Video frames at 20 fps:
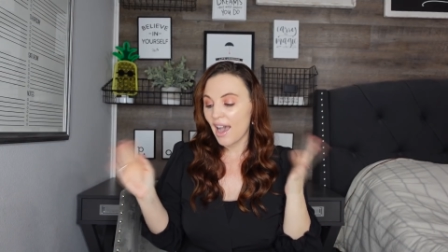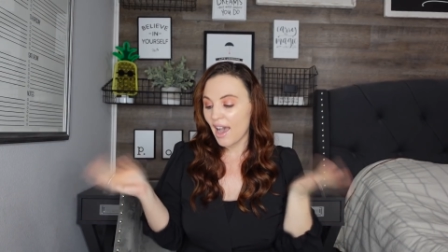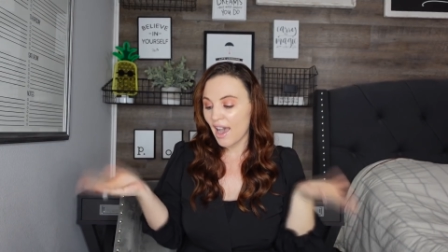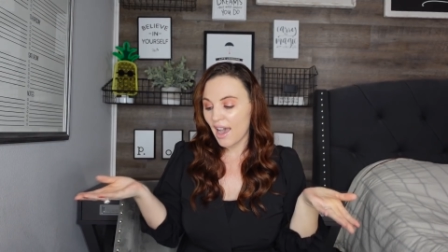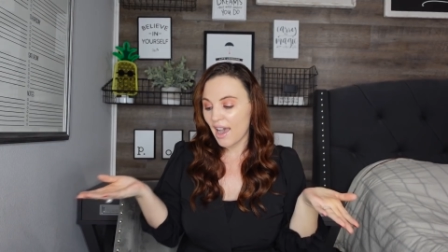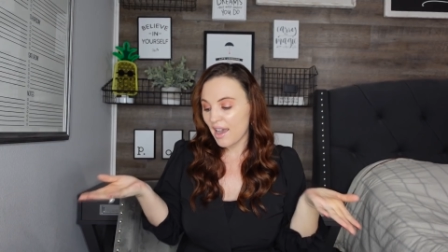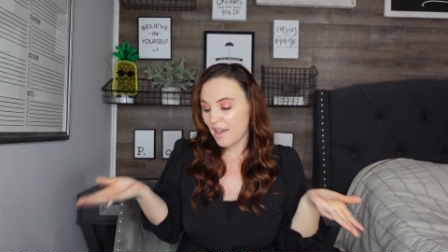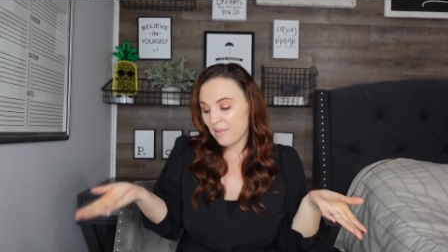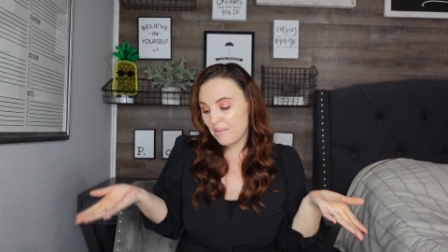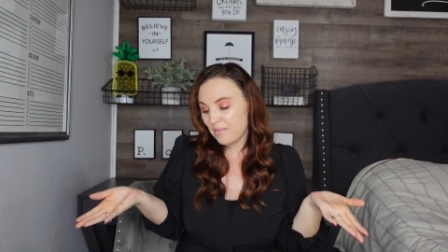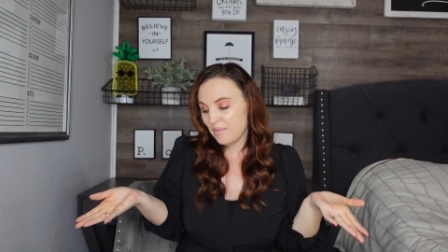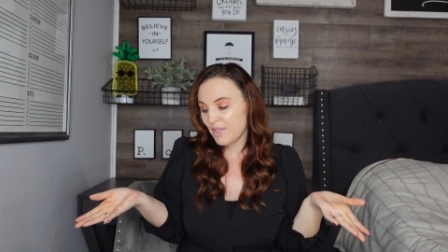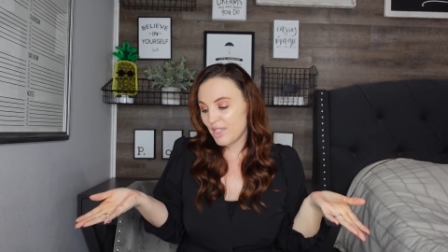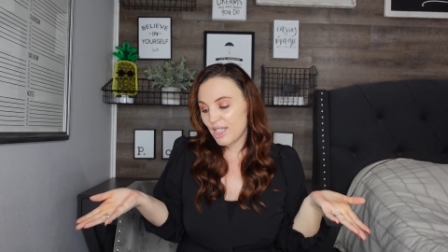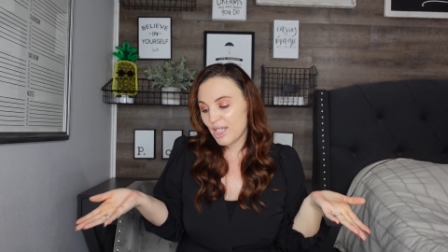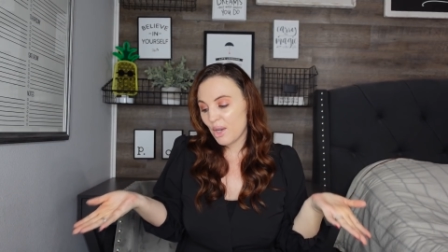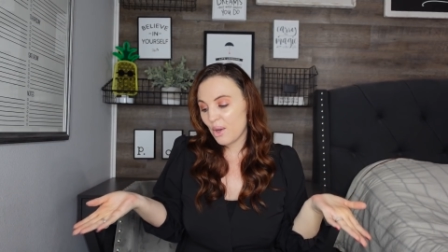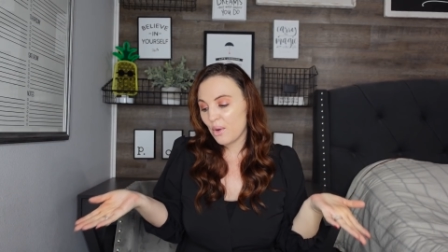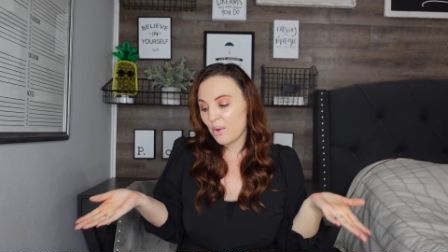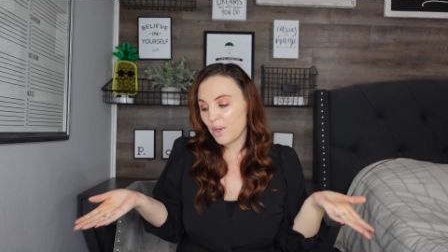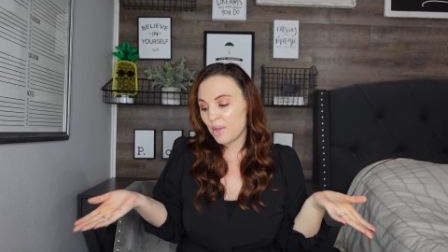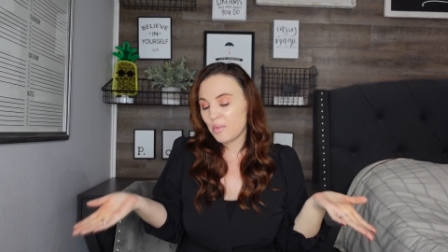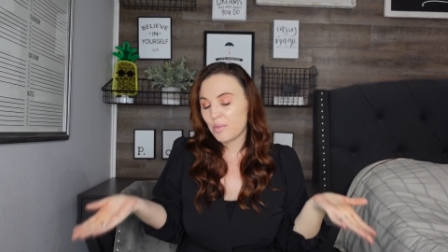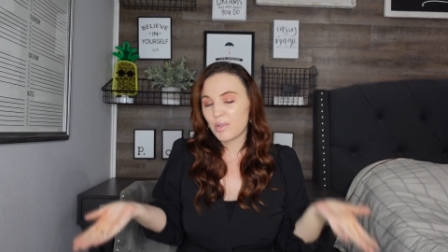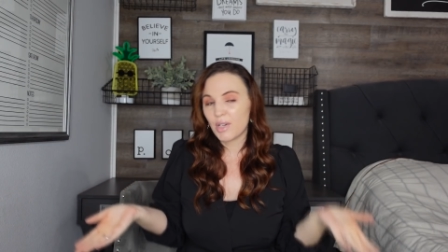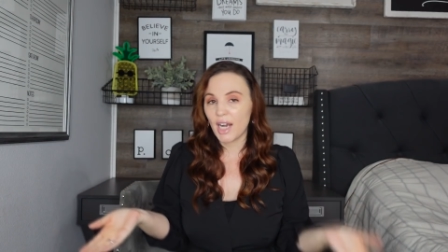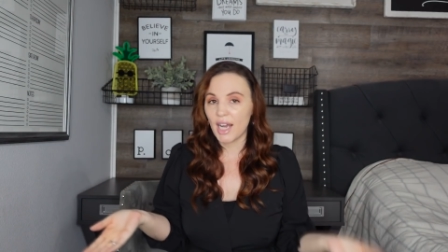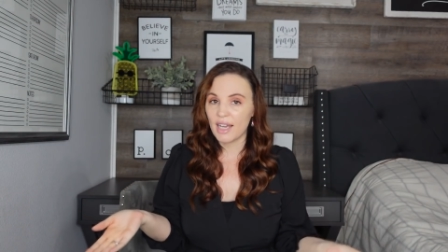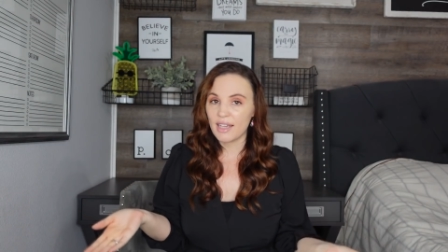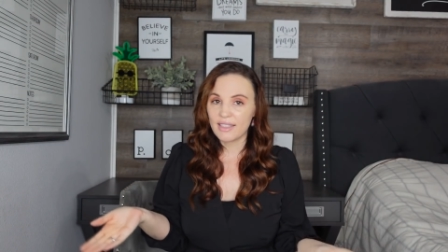I'm so
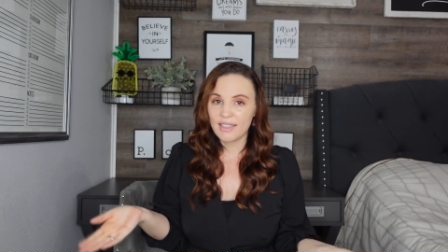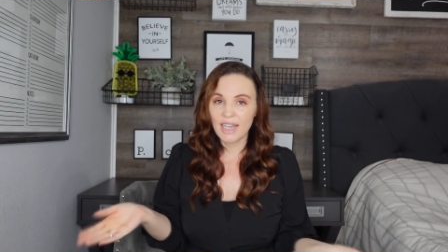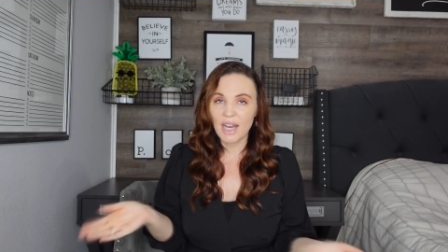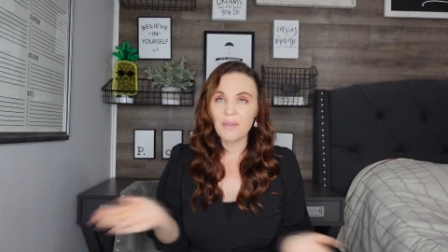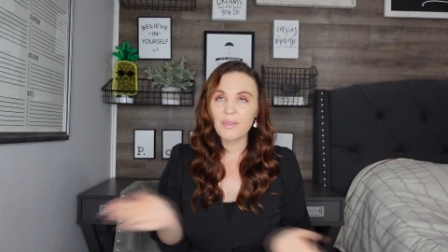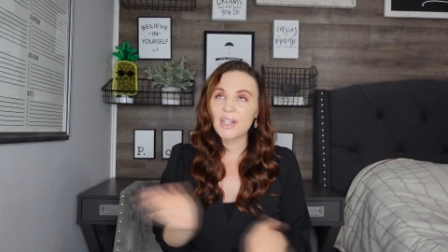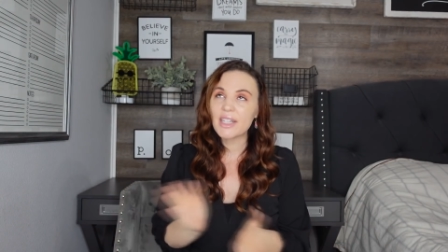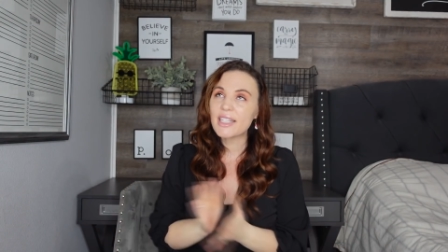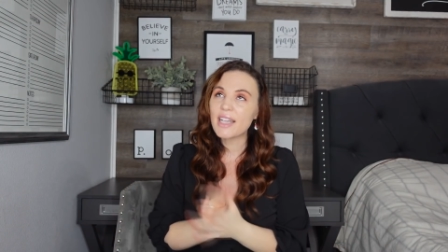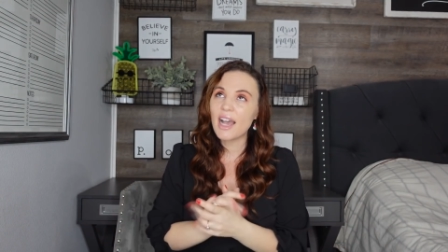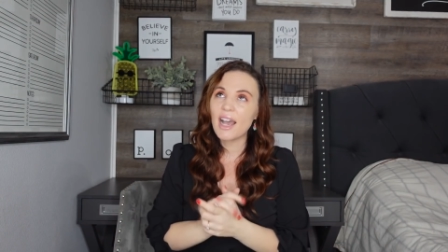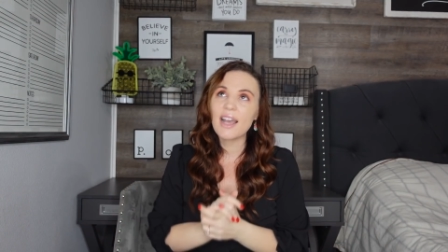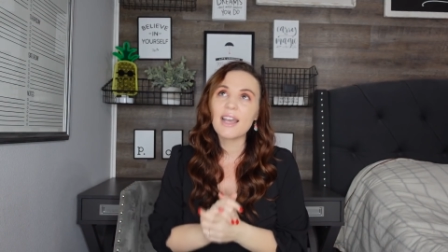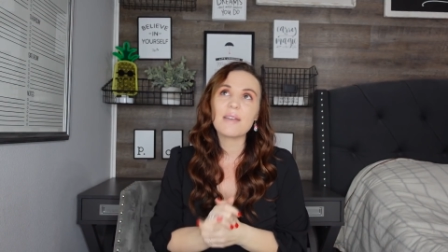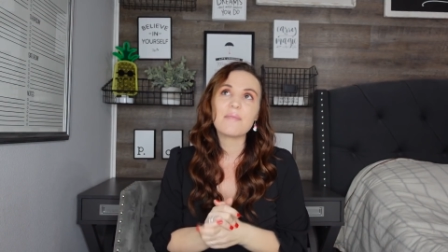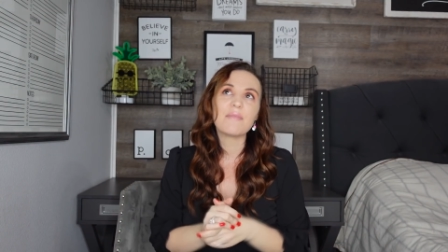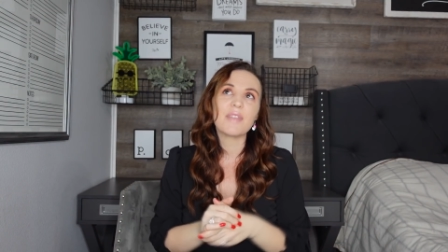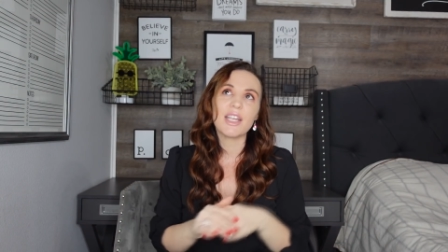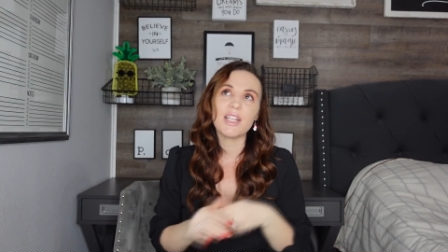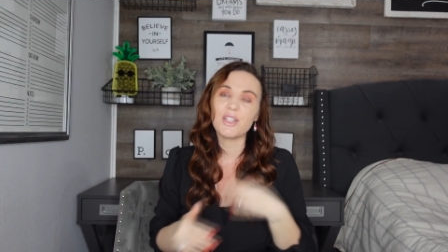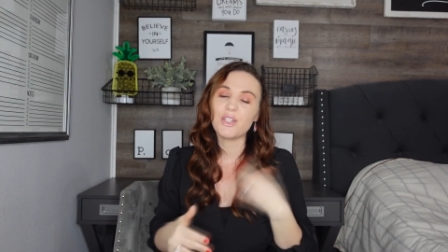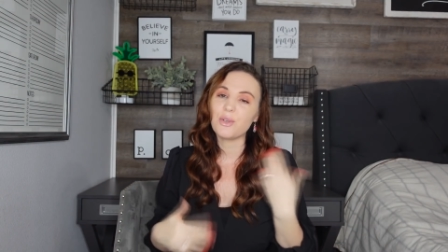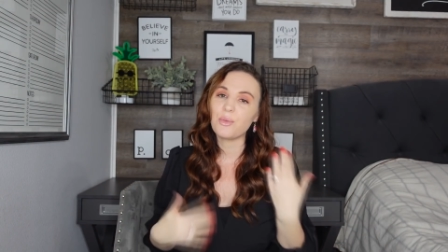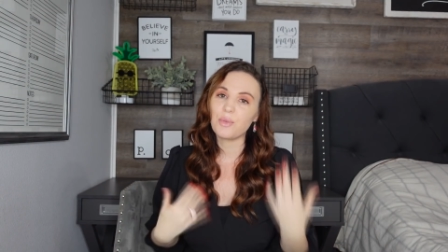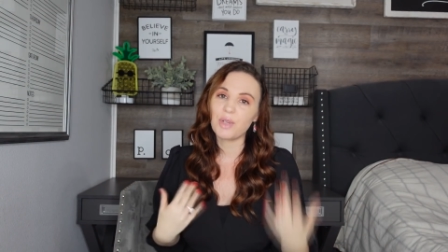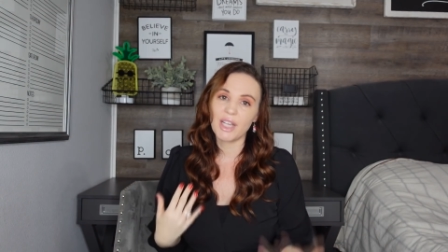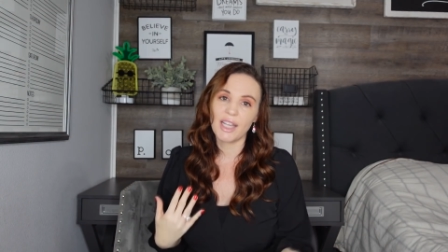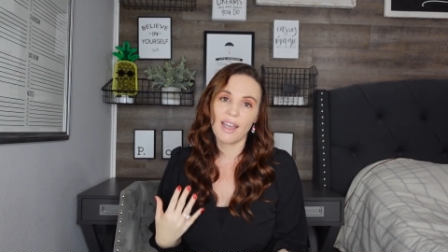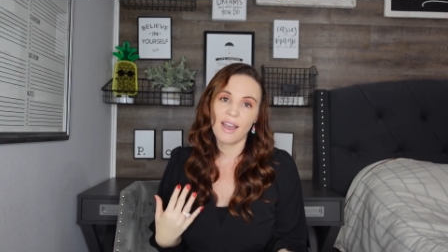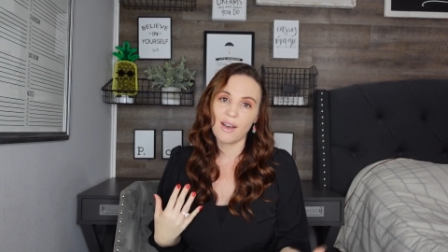impressed. Every time they do
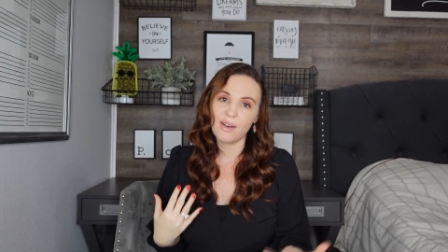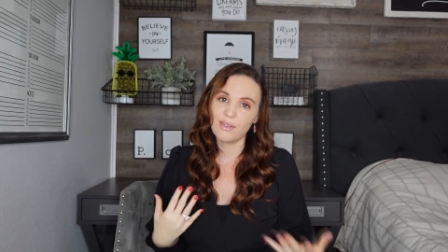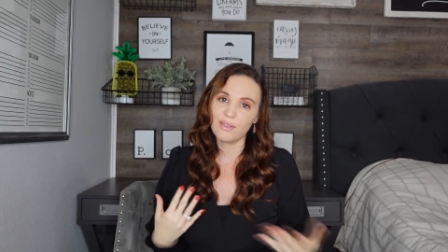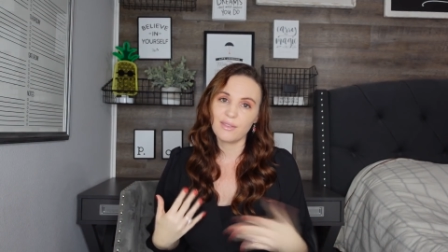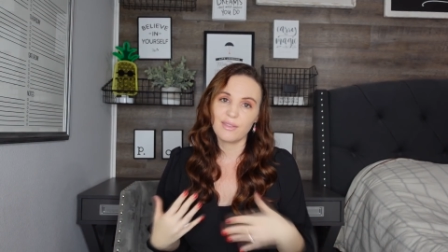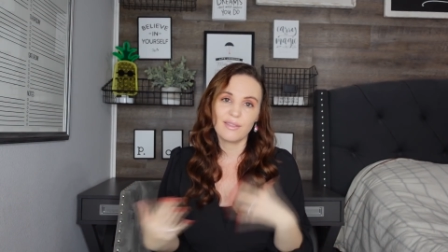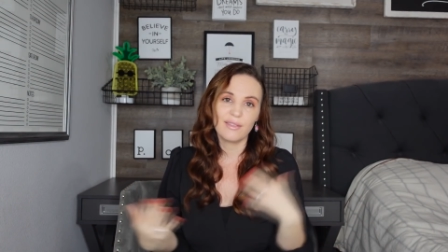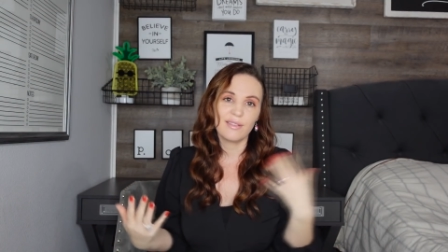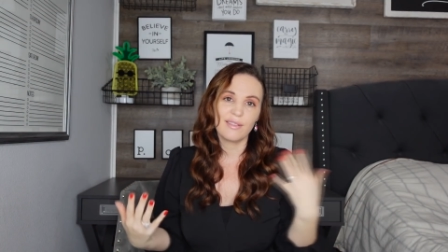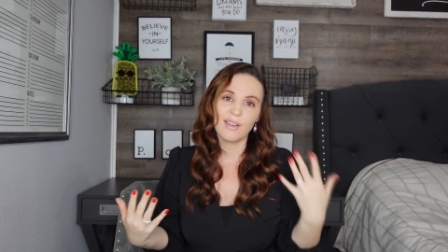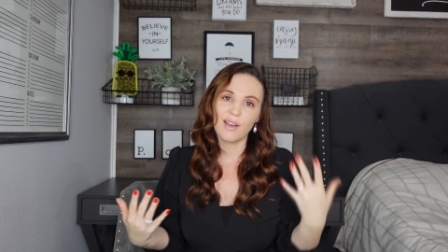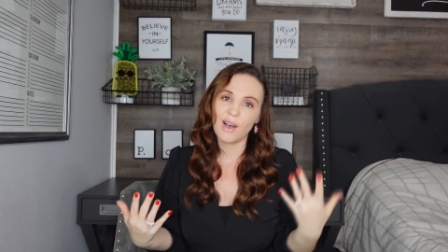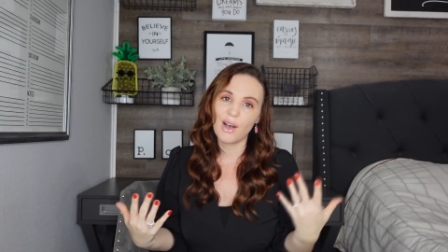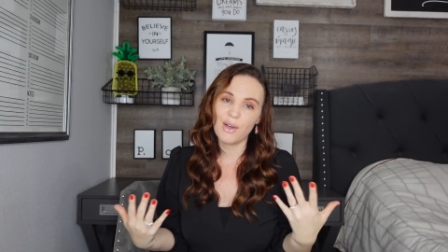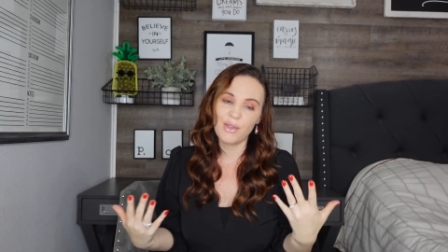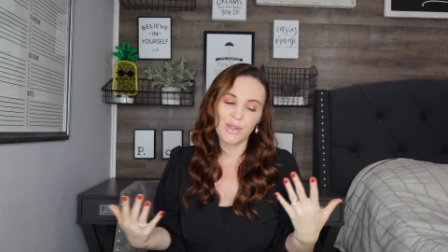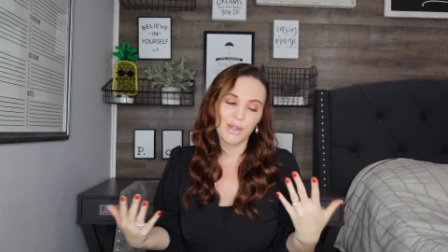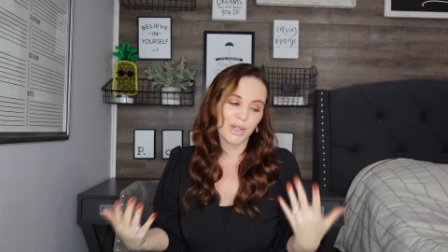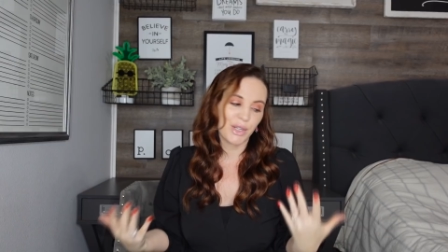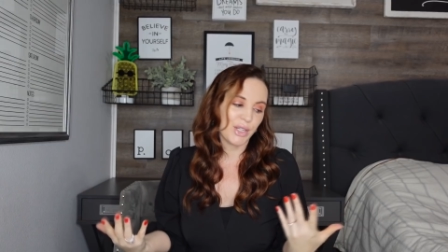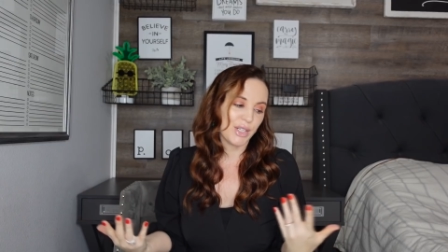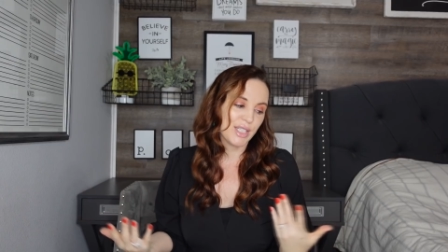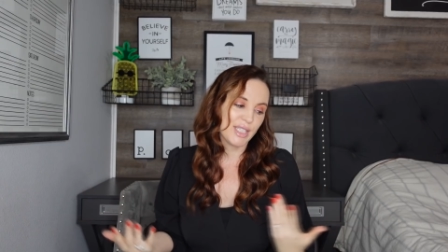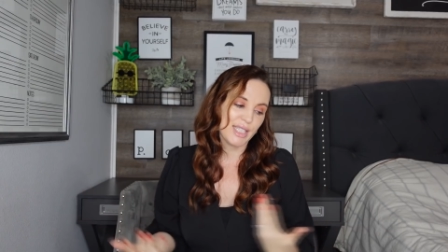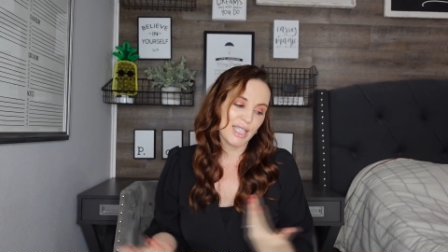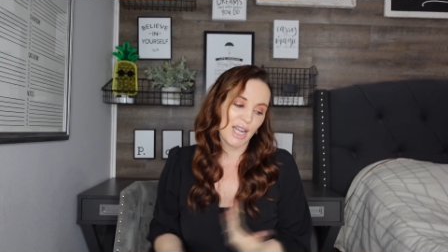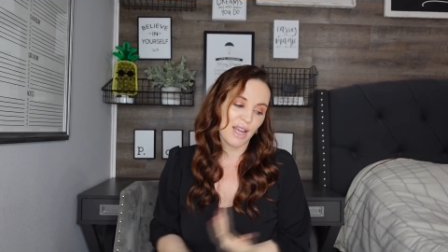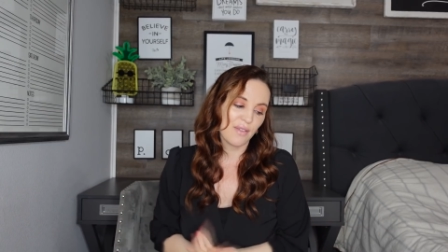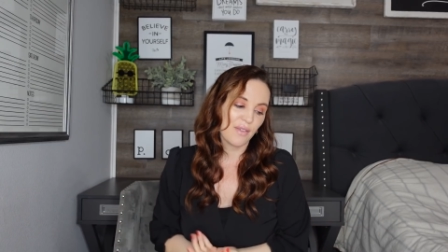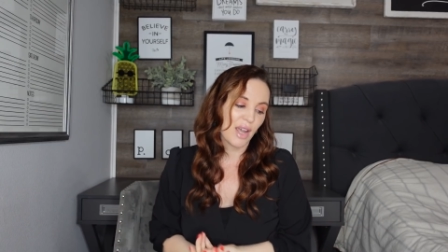bring out all their good
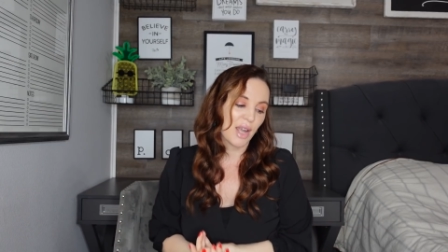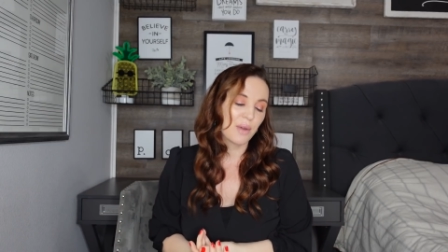stuff,